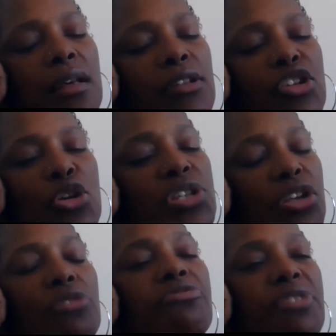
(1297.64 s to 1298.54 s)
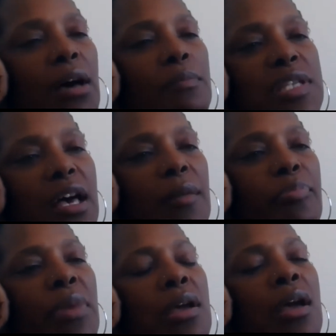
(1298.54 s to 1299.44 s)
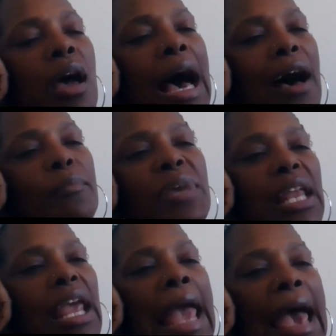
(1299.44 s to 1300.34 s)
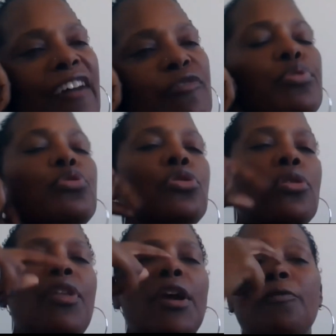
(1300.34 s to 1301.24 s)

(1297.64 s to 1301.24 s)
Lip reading: Using your thumbs up, how many have pulled their